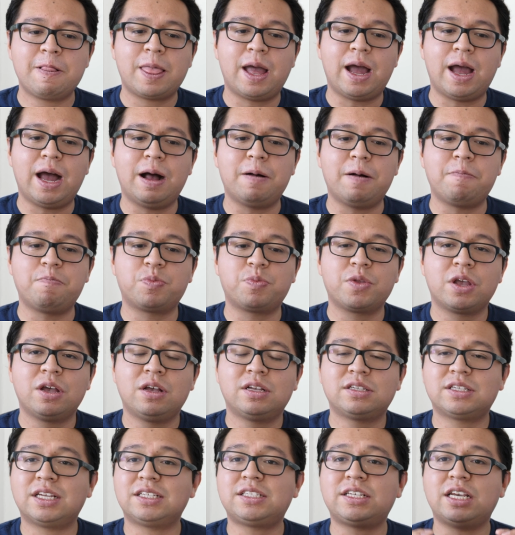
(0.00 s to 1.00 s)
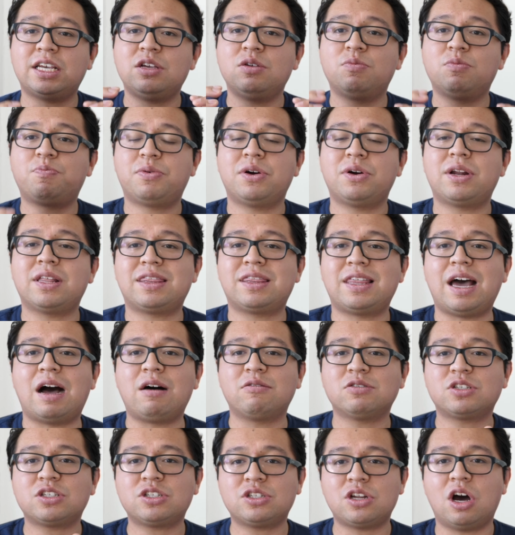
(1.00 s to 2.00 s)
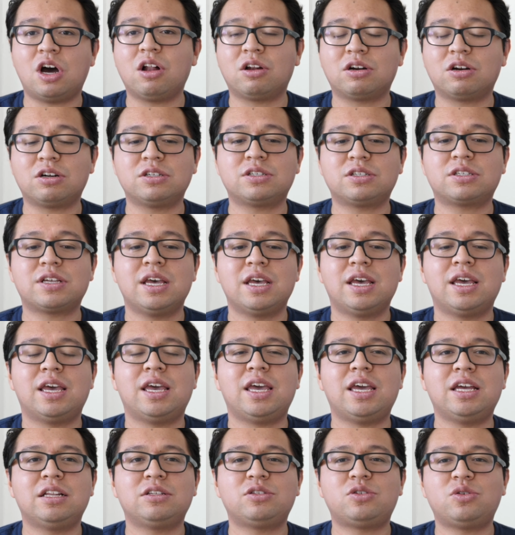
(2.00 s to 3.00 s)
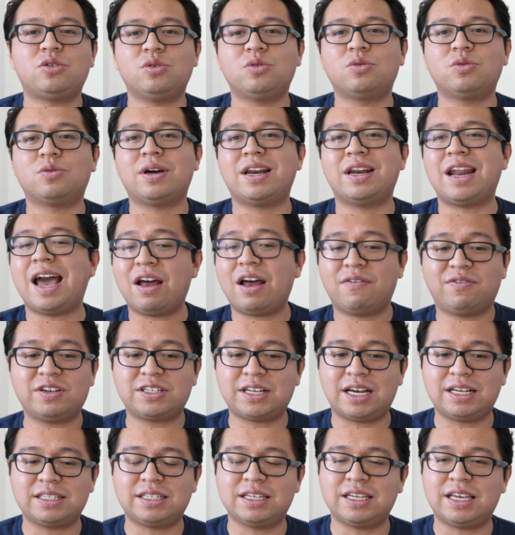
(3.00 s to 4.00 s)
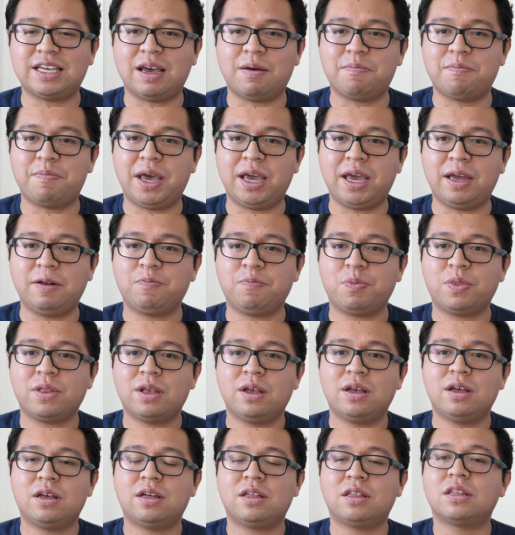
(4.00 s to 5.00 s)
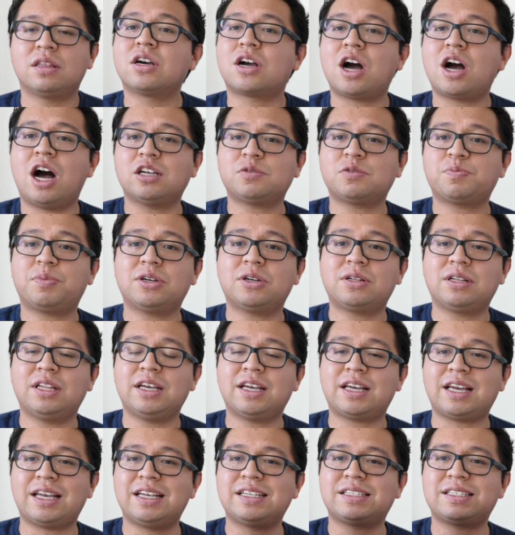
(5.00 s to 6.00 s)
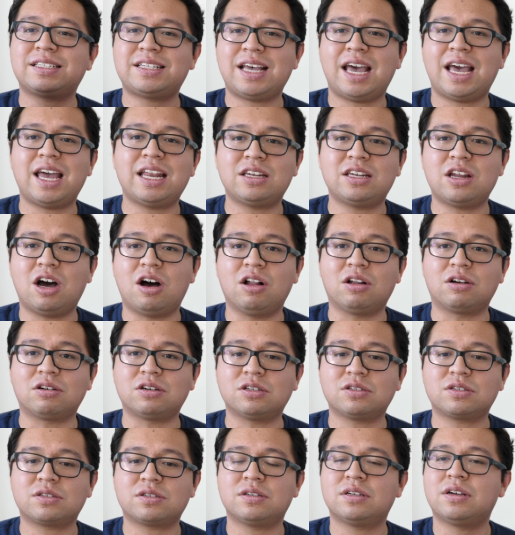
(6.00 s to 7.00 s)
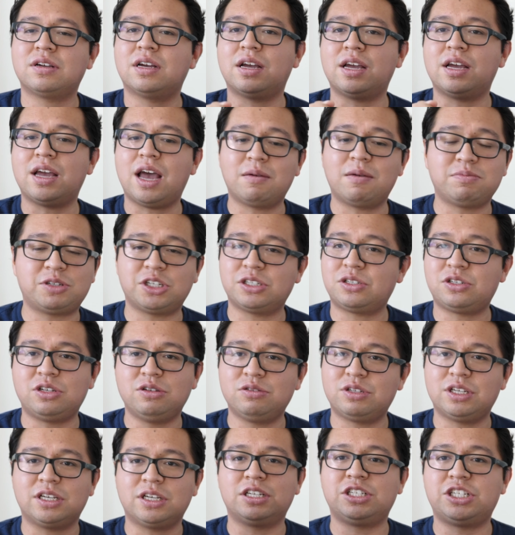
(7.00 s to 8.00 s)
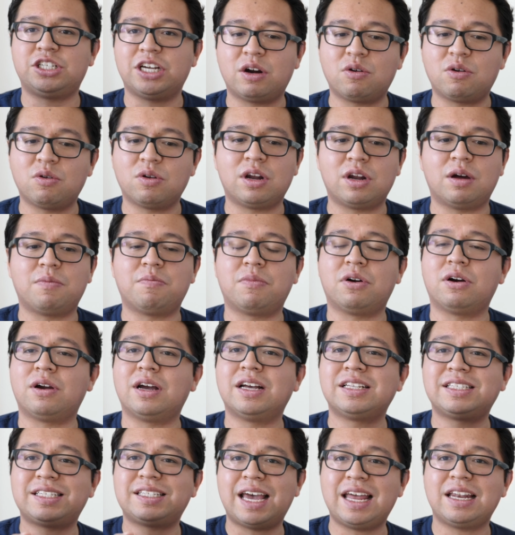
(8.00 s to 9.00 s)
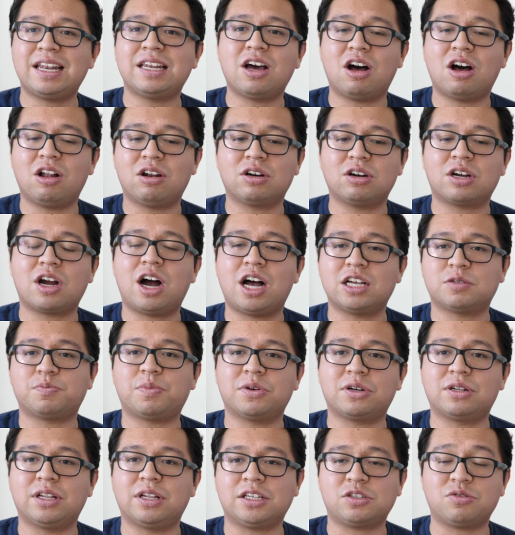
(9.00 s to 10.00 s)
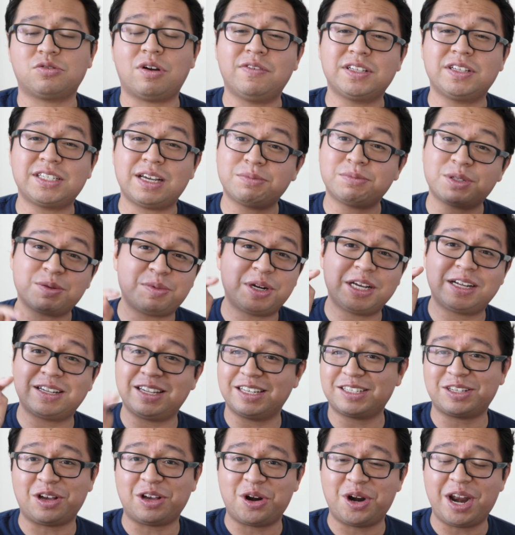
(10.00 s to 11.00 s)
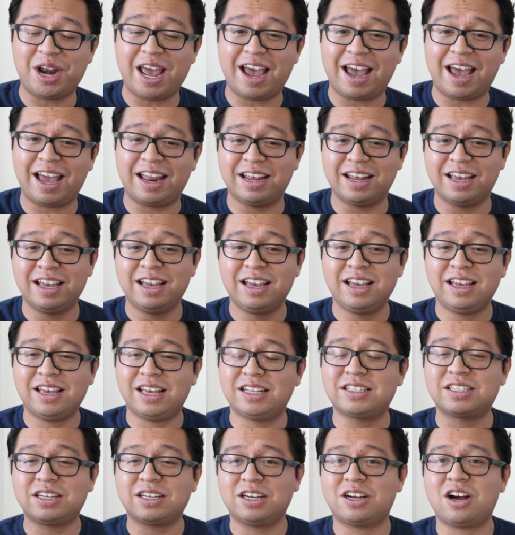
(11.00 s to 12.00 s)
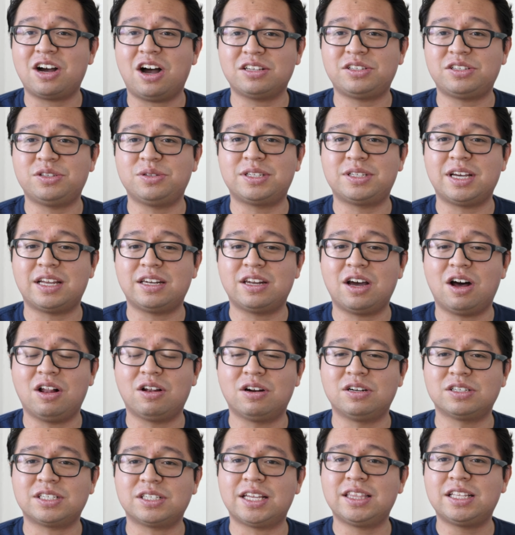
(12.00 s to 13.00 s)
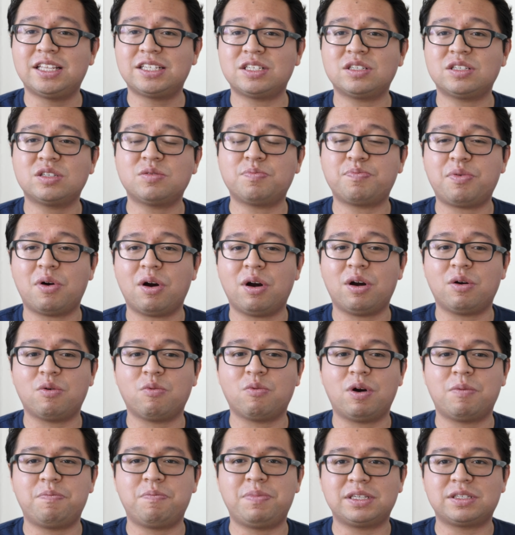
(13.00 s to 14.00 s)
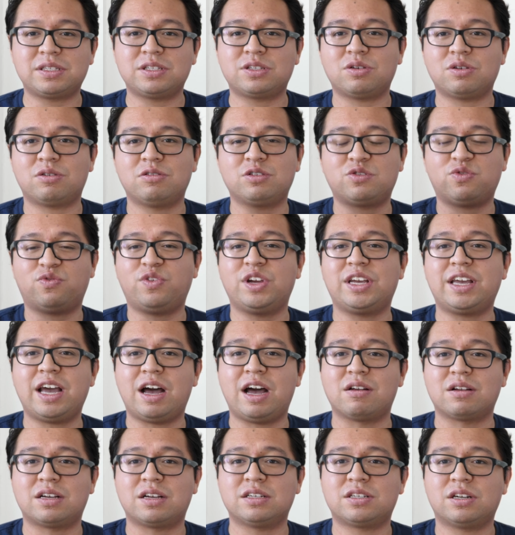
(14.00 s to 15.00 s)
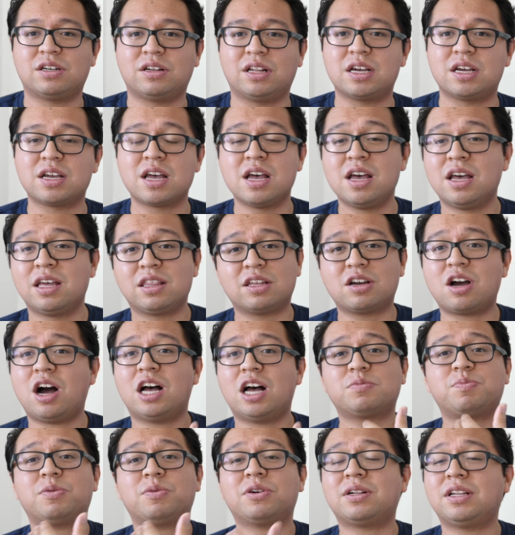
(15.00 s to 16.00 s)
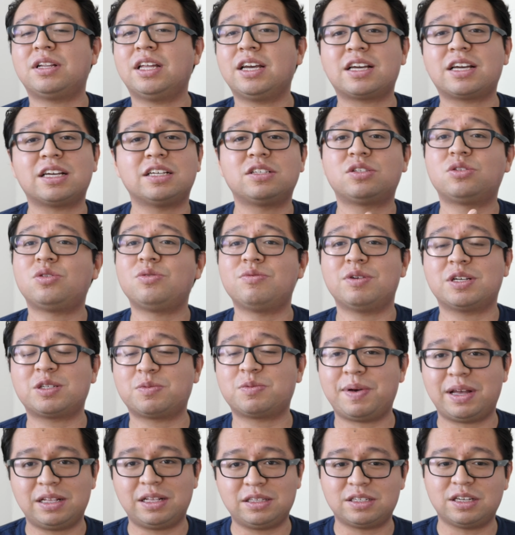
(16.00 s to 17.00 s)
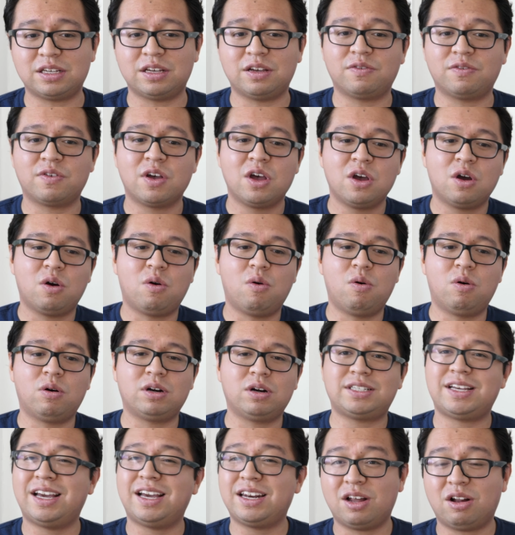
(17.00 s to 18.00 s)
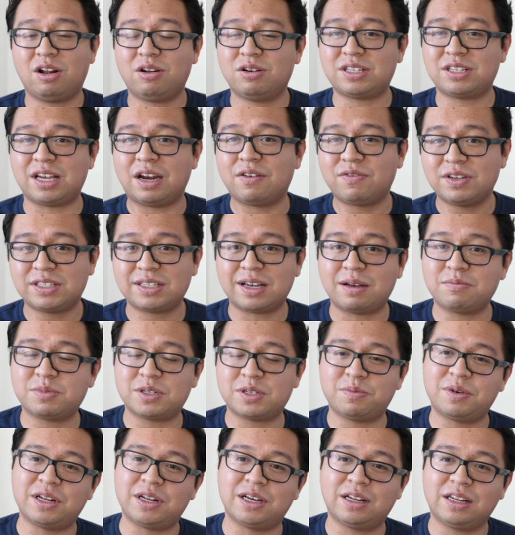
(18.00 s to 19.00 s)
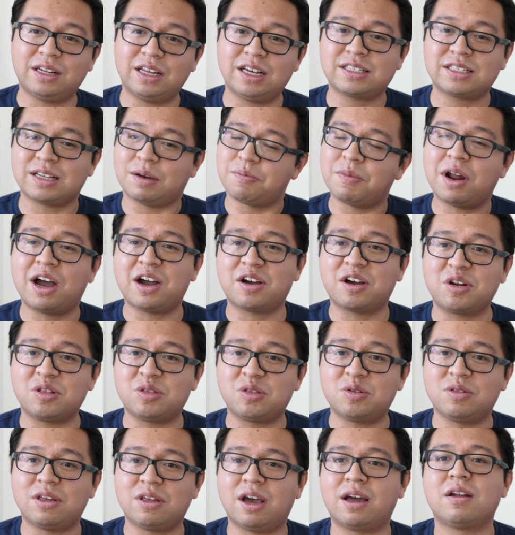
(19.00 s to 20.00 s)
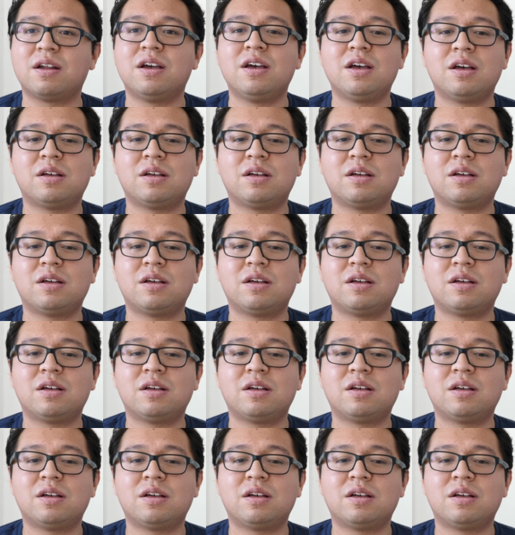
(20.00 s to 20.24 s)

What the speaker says: So let's say you put $1,000 into an advertising campaign. The cost per click is $10. I'm just using a general number, a $10 cost per click. So every time somebody clicks on an ad, it's going to cost you $10. And this is the part where business owners freak out because they're like, the cost per click is too expensive, or $10 every time somebody clicks, I'm not going to do that.